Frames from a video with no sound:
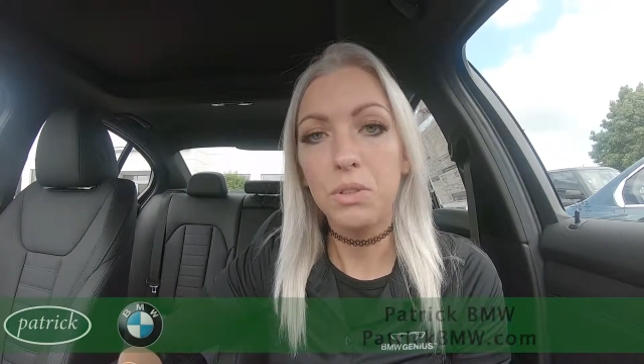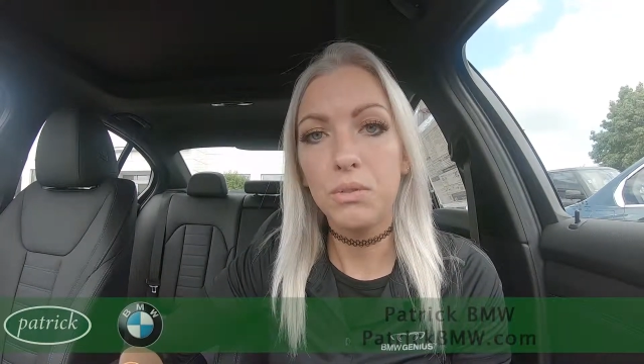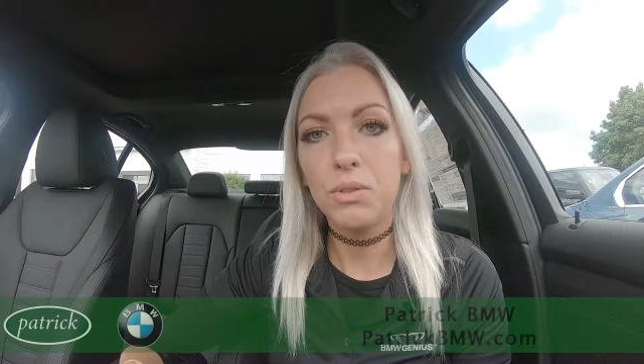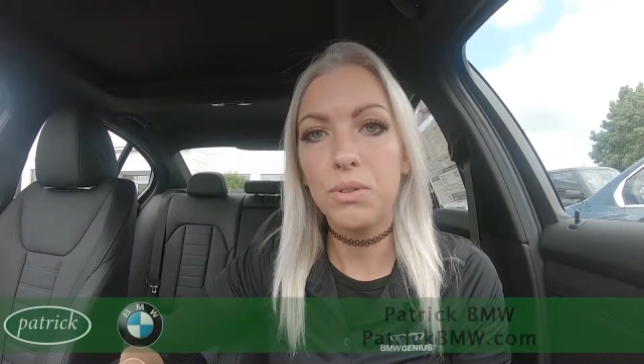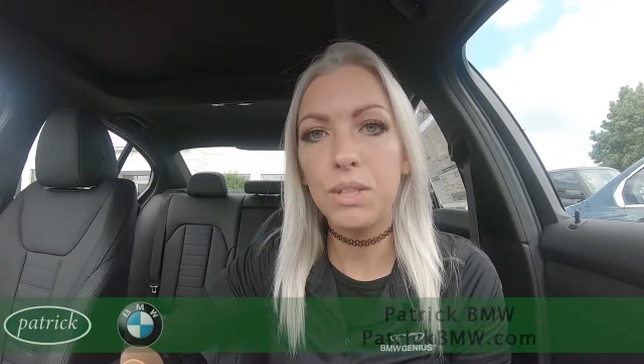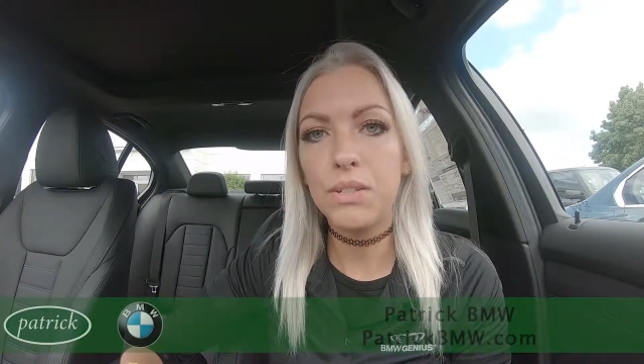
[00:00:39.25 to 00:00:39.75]
you
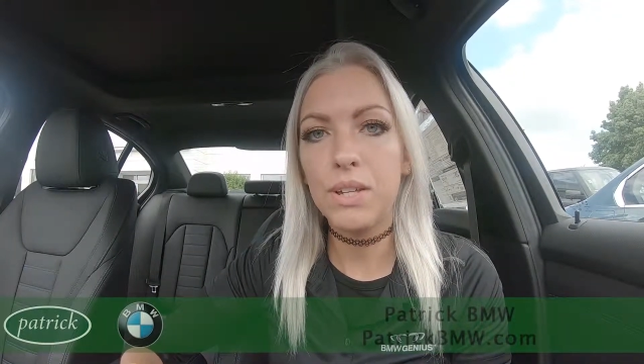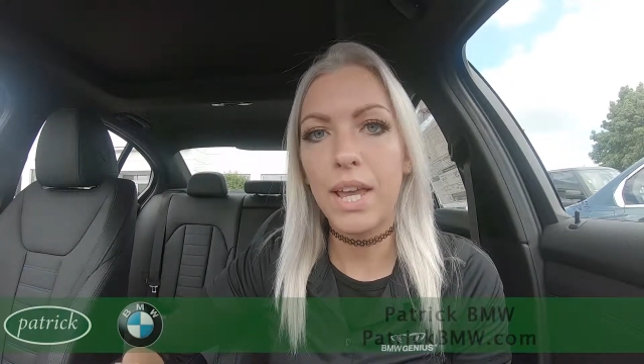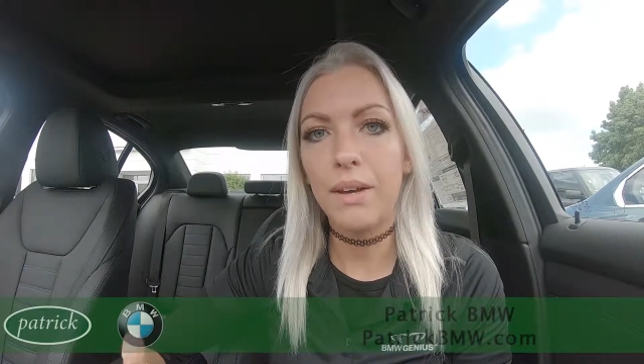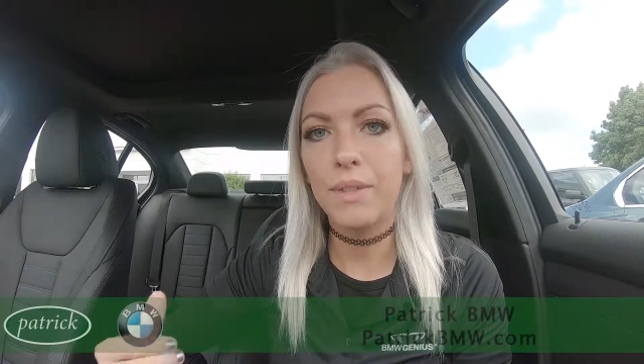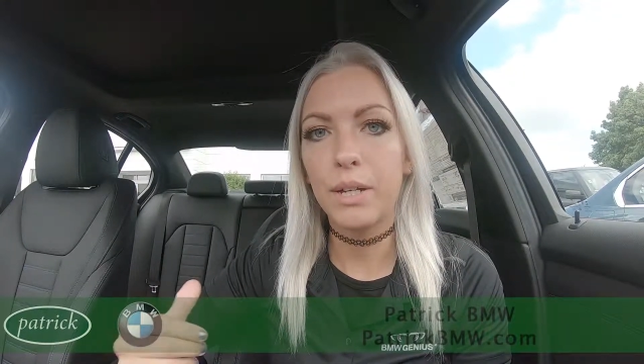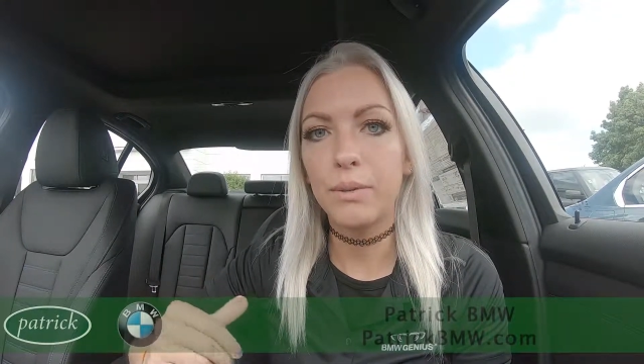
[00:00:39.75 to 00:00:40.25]
do need to
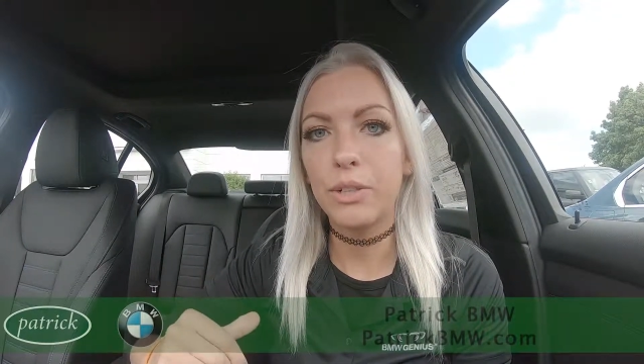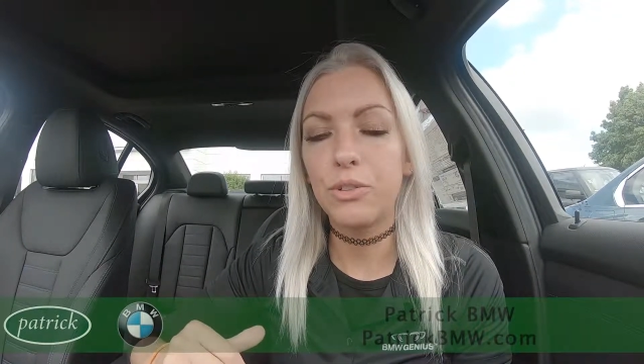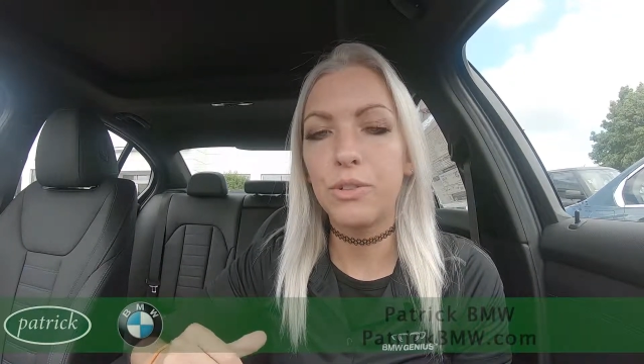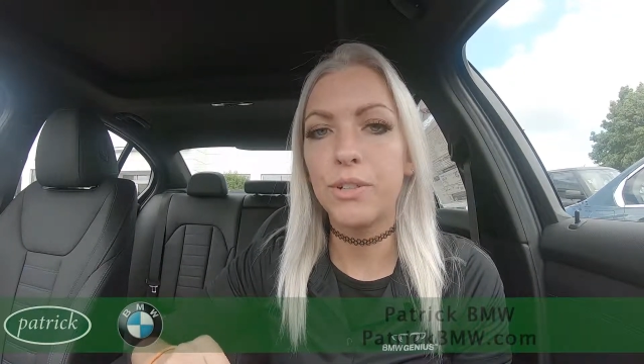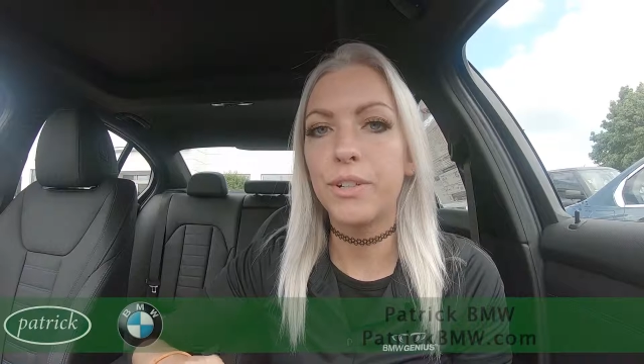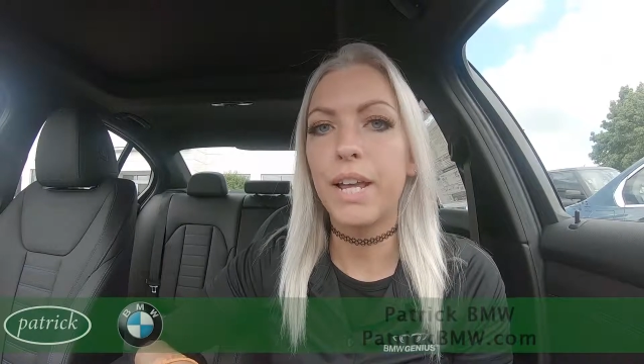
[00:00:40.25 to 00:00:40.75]
have that
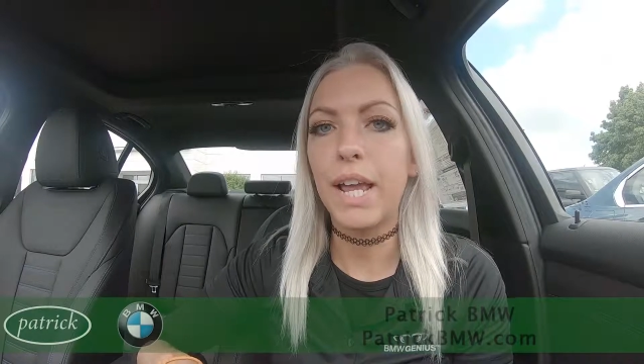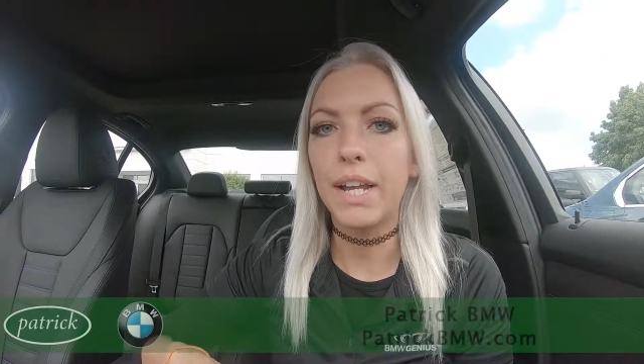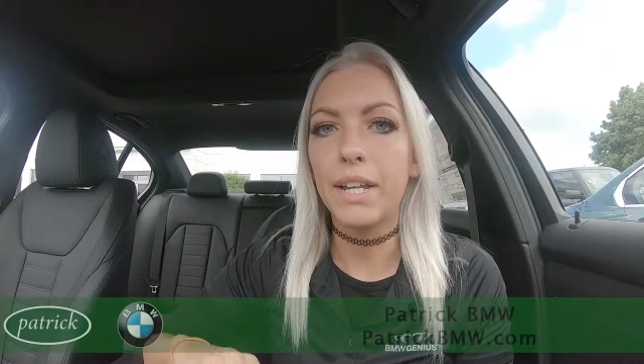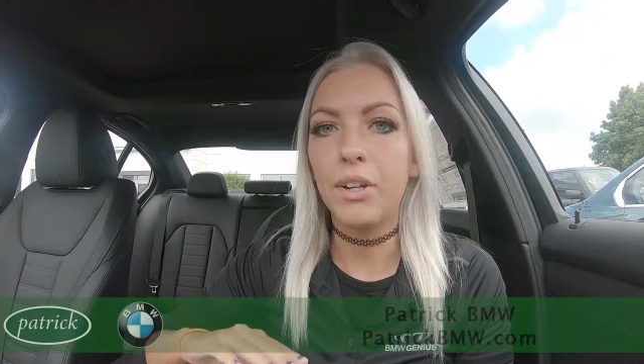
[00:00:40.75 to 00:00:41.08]
registered at